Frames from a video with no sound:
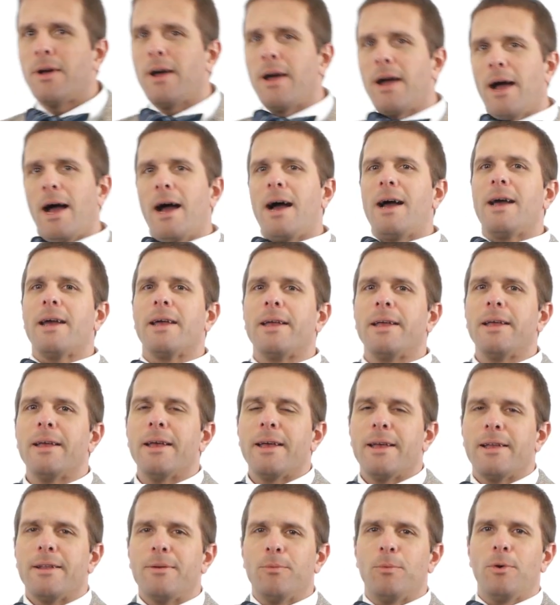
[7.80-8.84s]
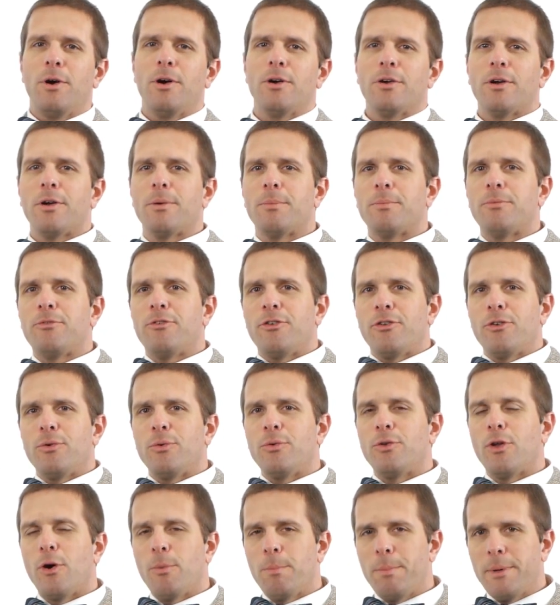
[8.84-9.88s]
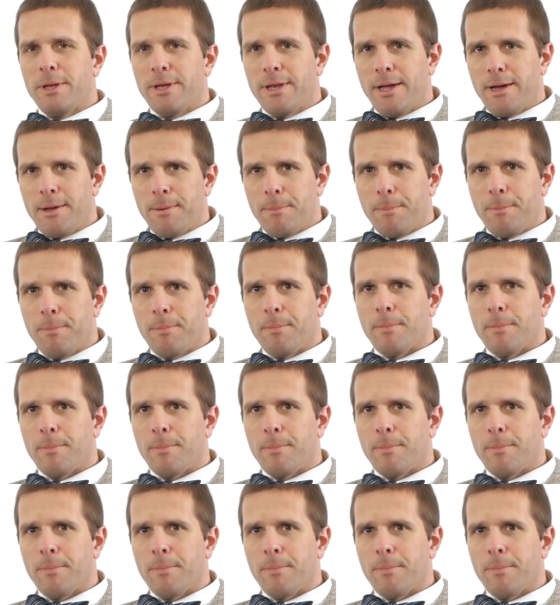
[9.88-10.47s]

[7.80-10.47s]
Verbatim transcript: Hi, and welcome to Don't Be Dumb.